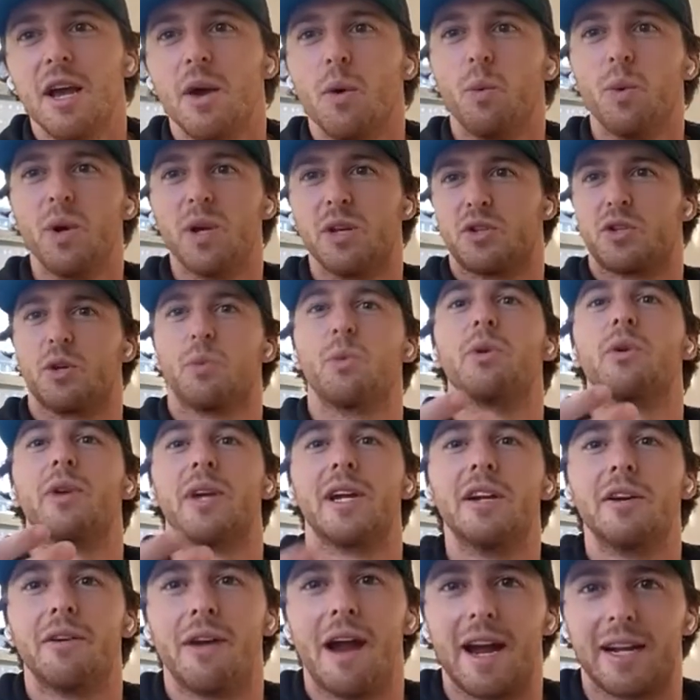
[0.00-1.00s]
we were
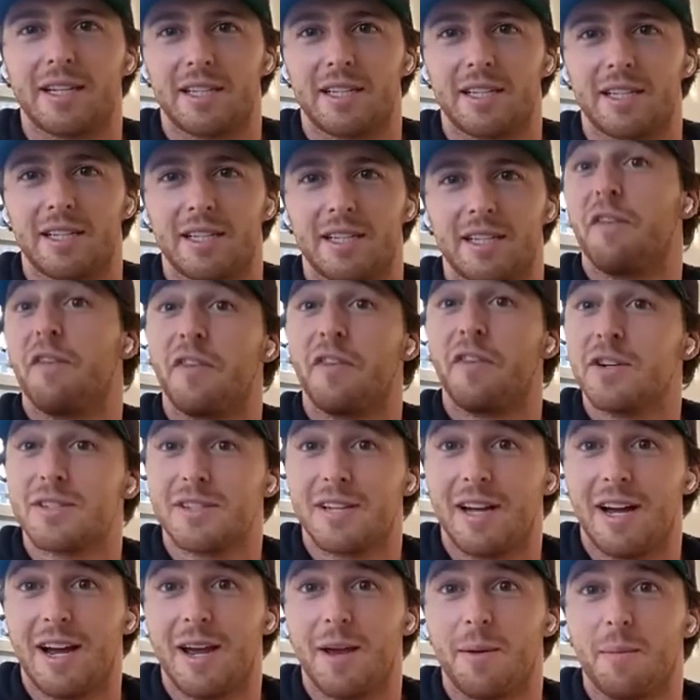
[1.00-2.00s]
interacting for the first
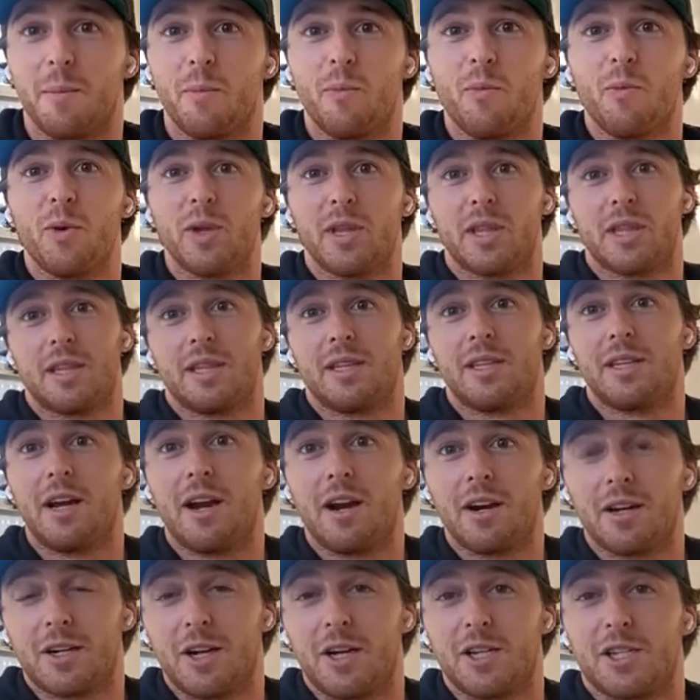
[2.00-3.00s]
time with
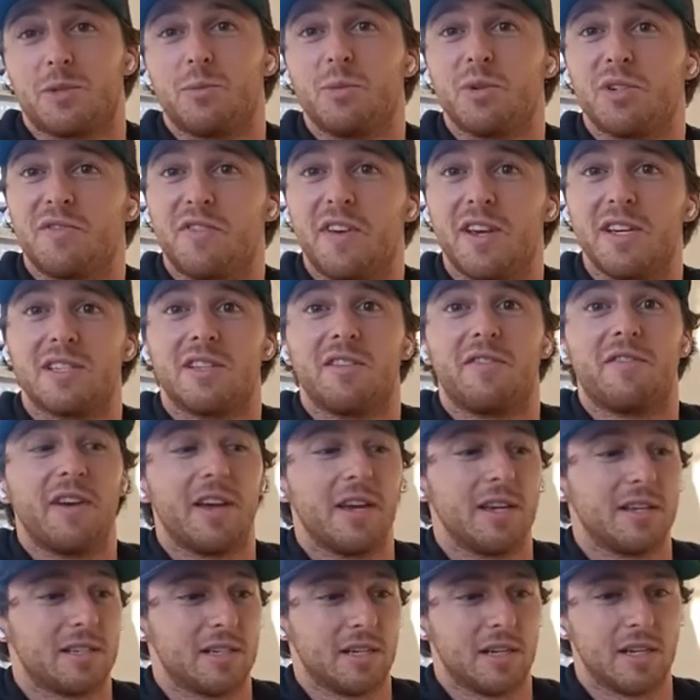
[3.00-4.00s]
our customers face to
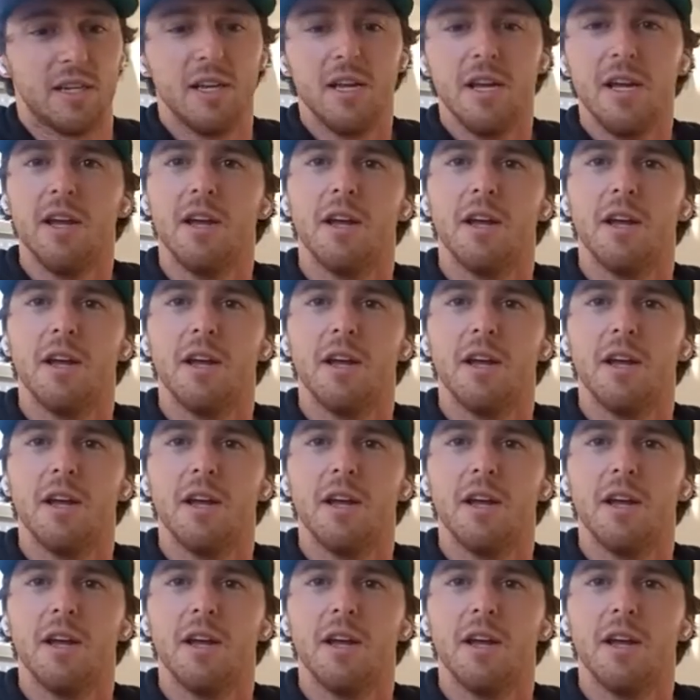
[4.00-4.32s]
face, and